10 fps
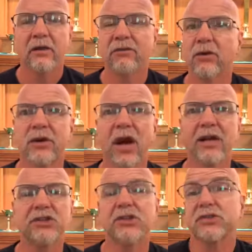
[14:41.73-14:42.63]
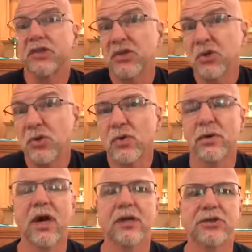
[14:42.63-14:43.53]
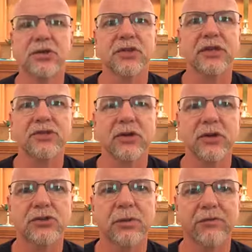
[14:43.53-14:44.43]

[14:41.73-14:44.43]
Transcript: for not just you, not just a church,